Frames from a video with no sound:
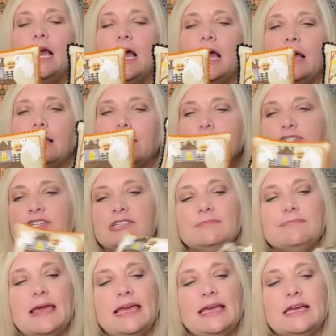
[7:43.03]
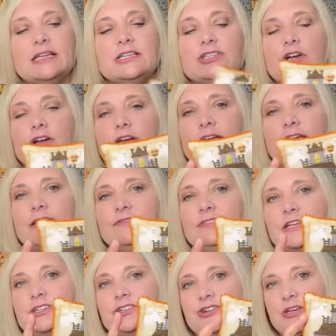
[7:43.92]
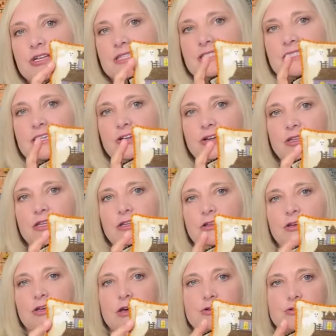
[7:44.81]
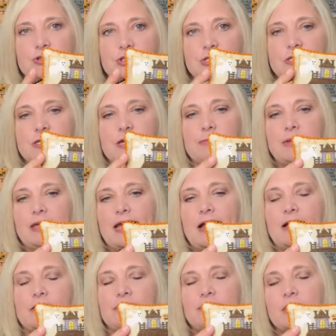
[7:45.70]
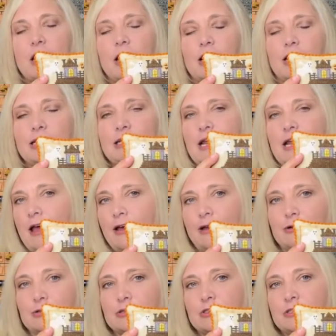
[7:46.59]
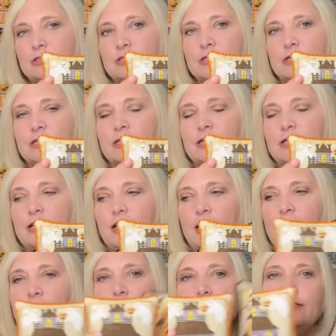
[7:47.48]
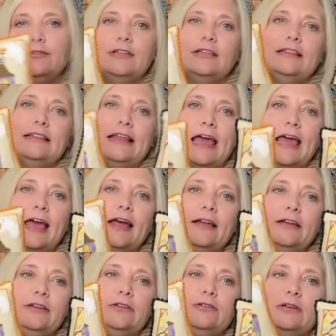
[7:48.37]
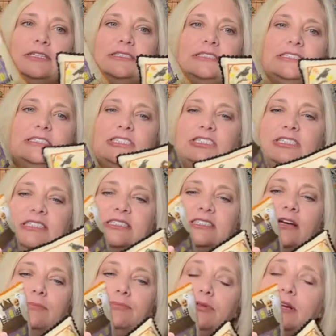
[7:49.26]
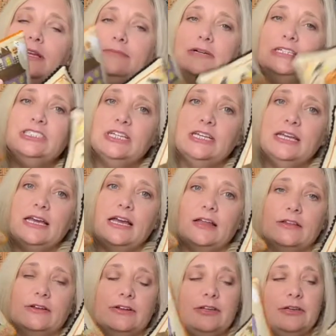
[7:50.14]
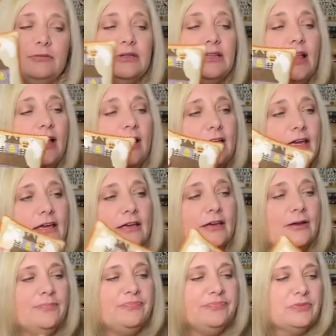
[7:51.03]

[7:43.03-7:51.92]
Um, just make it dark enough that you can see your little ghosts coming out of the haunted house. Other than that, you could stitch these on pretty much any color you would like.